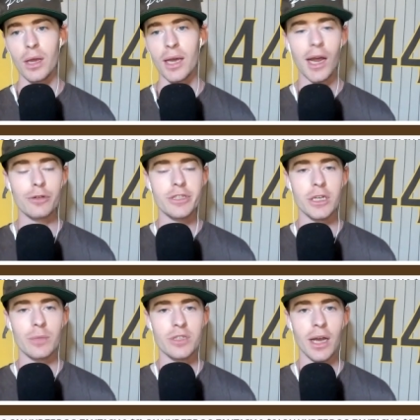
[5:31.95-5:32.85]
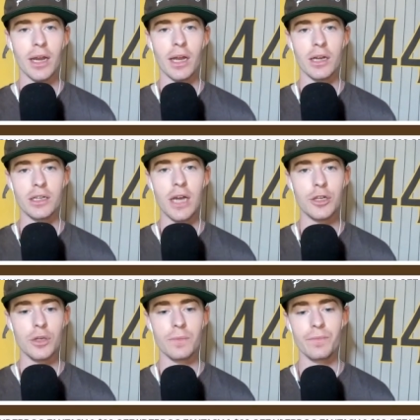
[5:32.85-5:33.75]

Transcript: and I don't see him signing an extension.